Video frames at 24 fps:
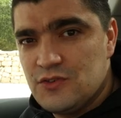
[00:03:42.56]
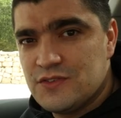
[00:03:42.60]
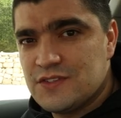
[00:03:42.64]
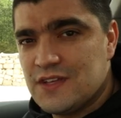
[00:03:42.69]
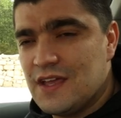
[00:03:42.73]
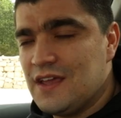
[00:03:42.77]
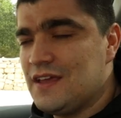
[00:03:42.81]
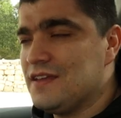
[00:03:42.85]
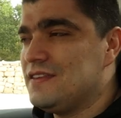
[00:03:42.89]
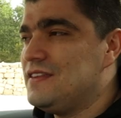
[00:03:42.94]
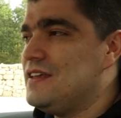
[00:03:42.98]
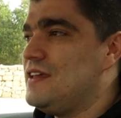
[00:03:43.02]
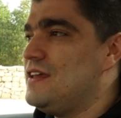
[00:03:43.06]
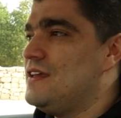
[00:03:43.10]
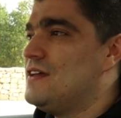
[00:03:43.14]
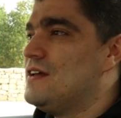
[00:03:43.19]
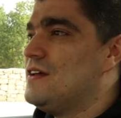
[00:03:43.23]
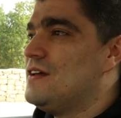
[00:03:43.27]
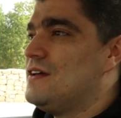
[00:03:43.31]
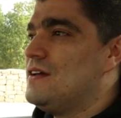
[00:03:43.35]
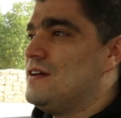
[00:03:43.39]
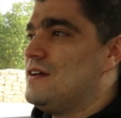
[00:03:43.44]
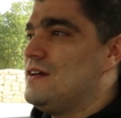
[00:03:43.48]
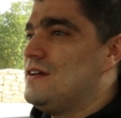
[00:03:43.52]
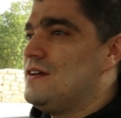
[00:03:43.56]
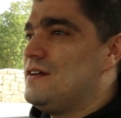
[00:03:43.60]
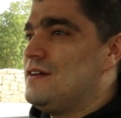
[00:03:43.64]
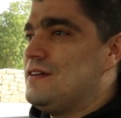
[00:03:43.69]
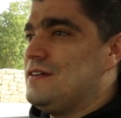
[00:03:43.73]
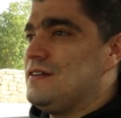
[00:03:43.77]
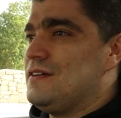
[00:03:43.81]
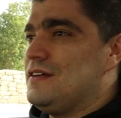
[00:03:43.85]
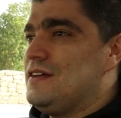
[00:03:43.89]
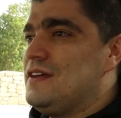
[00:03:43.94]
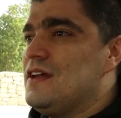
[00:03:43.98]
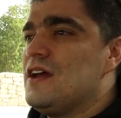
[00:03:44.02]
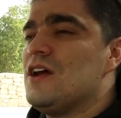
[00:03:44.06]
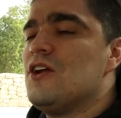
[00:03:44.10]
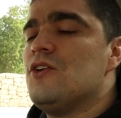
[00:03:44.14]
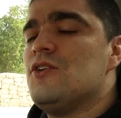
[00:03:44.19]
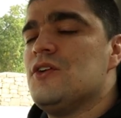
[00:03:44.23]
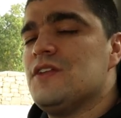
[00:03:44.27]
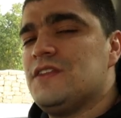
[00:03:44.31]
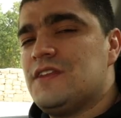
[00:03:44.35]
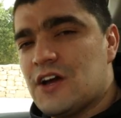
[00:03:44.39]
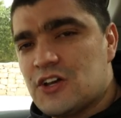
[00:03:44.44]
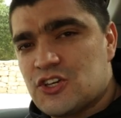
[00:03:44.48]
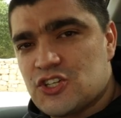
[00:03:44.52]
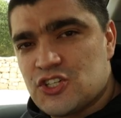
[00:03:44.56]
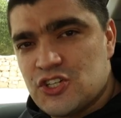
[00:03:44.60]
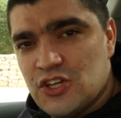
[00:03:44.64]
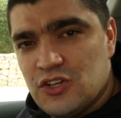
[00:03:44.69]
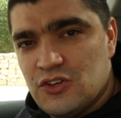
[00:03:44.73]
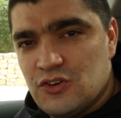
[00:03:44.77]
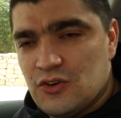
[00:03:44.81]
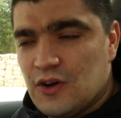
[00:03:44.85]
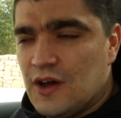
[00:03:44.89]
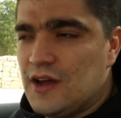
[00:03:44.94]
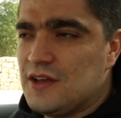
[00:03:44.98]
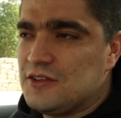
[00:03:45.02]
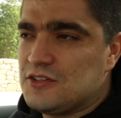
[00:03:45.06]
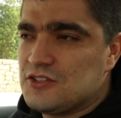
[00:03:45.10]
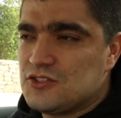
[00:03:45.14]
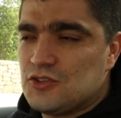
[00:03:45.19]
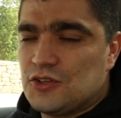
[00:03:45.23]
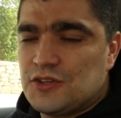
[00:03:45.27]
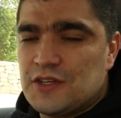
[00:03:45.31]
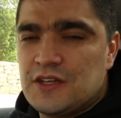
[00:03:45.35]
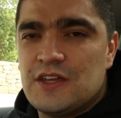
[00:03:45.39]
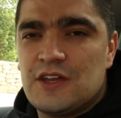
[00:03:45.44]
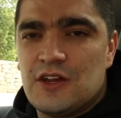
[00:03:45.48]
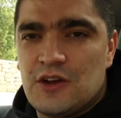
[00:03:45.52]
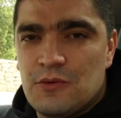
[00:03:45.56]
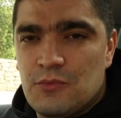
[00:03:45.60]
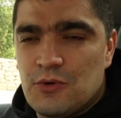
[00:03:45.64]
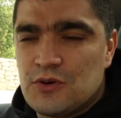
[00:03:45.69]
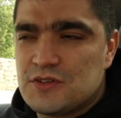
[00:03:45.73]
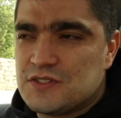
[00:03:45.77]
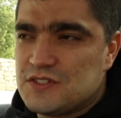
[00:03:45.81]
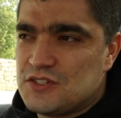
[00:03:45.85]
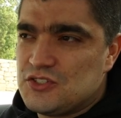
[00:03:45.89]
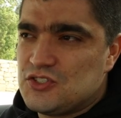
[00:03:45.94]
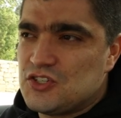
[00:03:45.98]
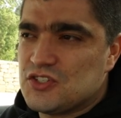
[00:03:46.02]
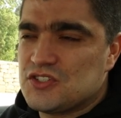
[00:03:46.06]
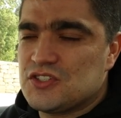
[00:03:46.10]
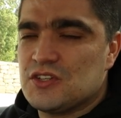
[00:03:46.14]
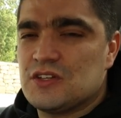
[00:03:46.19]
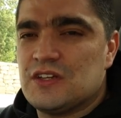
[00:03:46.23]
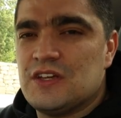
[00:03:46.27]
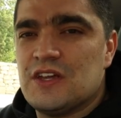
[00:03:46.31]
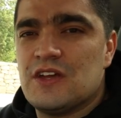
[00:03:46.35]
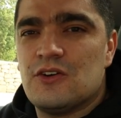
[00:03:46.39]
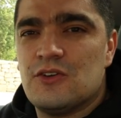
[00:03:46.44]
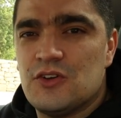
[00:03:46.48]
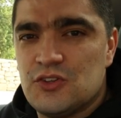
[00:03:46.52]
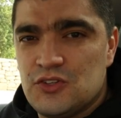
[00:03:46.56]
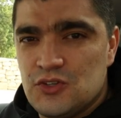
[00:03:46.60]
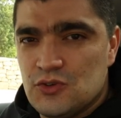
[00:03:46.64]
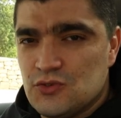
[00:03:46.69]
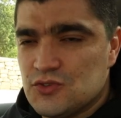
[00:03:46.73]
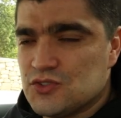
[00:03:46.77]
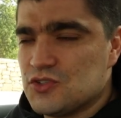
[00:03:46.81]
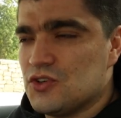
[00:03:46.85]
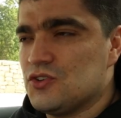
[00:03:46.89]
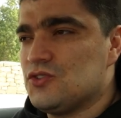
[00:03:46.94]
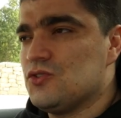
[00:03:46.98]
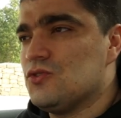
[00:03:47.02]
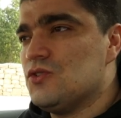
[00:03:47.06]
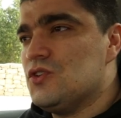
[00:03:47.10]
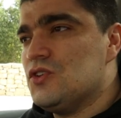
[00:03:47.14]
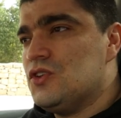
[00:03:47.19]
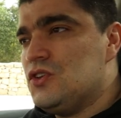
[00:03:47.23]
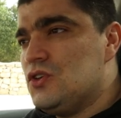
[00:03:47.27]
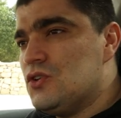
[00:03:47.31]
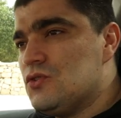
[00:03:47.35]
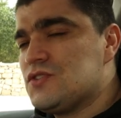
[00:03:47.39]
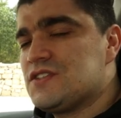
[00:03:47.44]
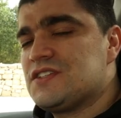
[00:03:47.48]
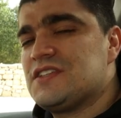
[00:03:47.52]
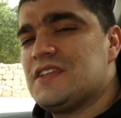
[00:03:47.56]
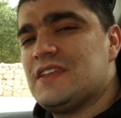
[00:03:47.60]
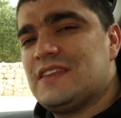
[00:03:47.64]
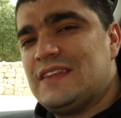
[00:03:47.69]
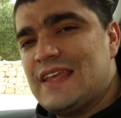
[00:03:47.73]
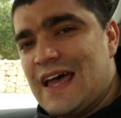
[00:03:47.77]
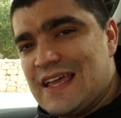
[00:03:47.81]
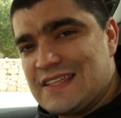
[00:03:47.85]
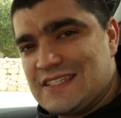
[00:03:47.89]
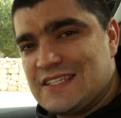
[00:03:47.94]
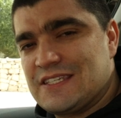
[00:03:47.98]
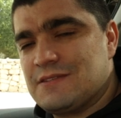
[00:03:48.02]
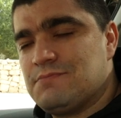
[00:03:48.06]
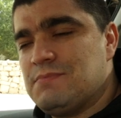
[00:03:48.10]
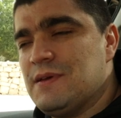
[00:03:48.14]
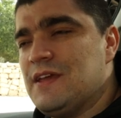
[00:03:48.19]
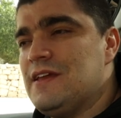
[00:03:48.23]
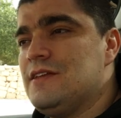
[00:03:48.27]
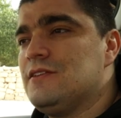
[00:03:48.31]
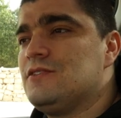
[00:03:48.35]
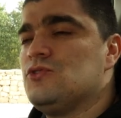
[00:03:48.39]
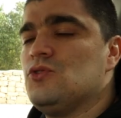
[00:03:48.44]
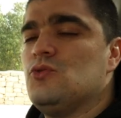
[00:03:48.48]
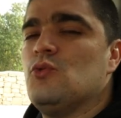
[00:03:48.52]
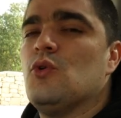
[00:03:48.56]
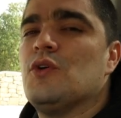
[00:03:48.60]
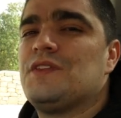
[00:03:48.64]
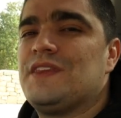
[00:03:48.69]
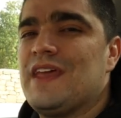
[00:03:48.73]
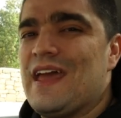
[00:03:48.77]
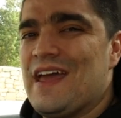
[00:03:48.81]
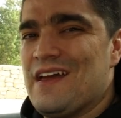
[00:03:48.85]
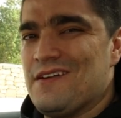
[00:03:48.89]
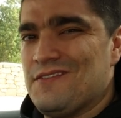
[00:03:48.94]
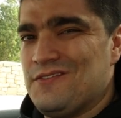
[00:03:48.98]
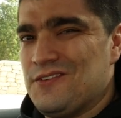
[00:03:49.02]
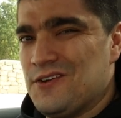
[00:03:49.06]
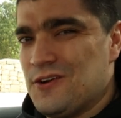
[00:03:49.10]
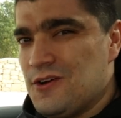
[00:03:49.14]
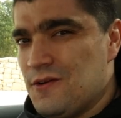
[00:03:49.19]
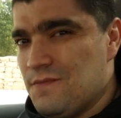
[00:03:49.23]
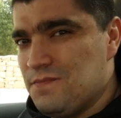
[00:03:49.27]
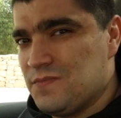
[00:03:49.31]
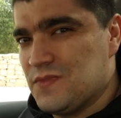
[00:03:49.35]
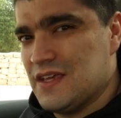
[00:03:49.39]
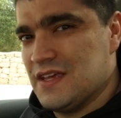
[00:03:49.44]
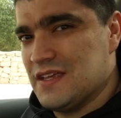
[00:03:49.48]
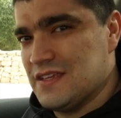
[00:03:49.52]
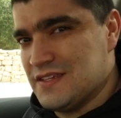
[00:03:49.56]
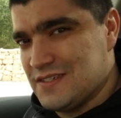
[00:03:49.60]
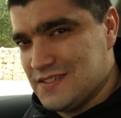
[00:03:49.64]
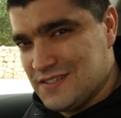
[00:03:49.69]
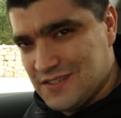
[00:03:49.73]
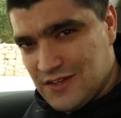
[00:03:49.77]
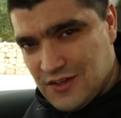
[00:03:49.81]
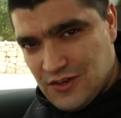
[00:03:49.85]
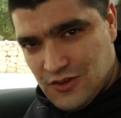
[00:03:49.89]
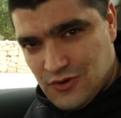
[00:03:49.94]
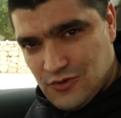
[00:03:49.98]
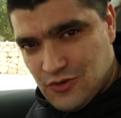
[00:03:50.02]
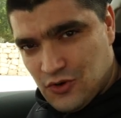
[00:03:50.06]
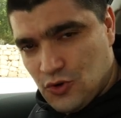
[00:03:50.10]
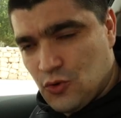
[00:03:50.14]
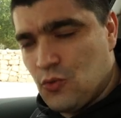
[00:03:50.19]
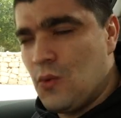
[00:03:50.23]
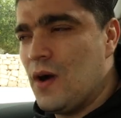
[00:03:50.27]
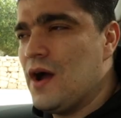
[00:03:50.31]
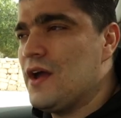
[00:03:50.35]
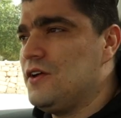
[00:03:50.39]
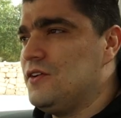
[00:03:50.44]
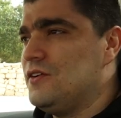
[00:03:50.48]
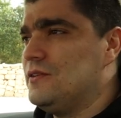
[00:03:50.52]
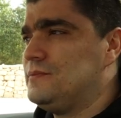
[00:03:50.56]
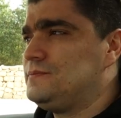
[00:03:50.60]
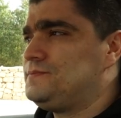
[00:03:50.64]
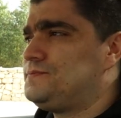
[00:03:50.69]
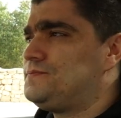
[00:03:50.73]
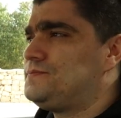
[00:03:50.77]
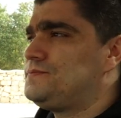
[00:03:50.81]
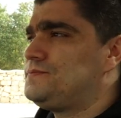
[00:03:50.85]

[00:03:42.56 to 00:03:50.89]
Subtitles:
using the gear reduction, right? It's not a gearbox, it's just a gear reducer to reduce that speed to whatever is required.